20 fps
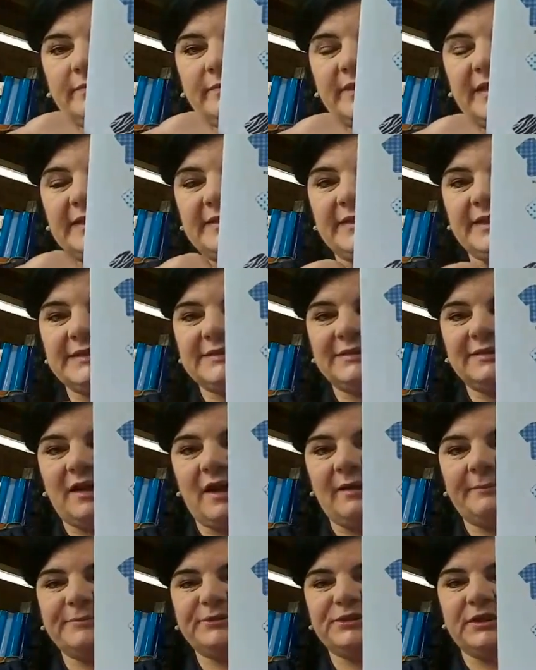that that's an
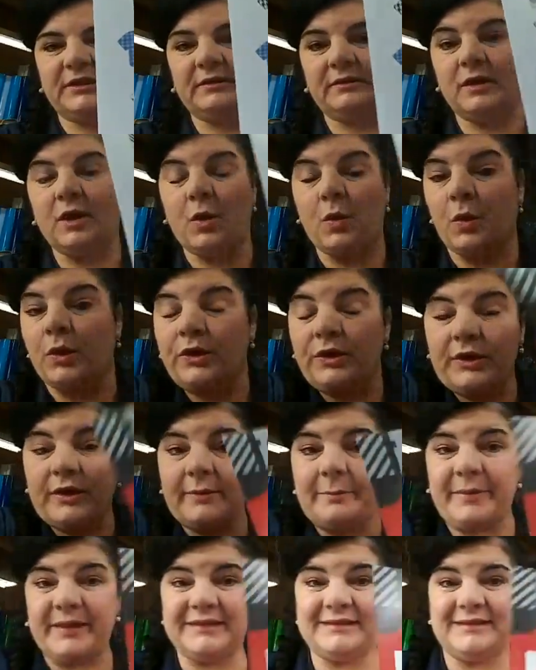option. Or you
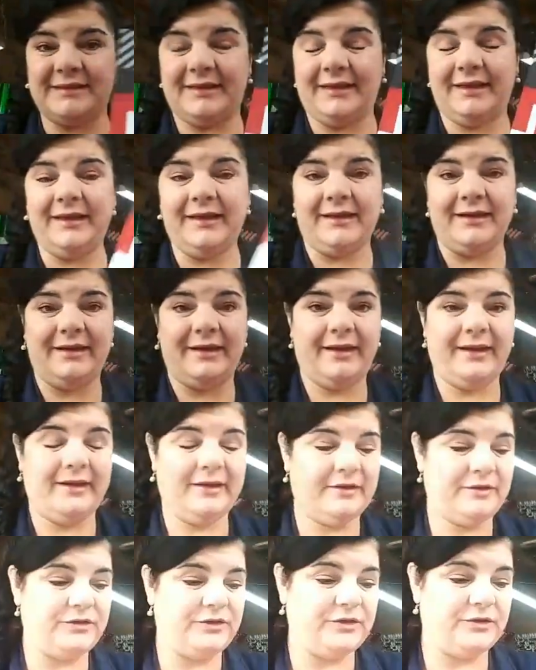can mix it in
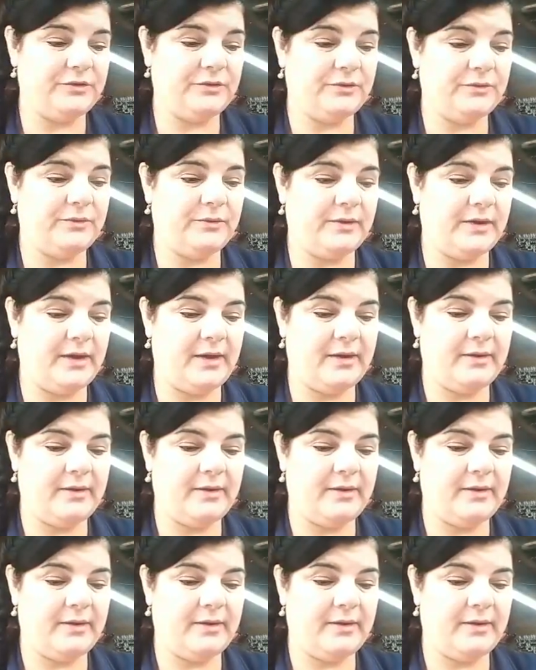and do,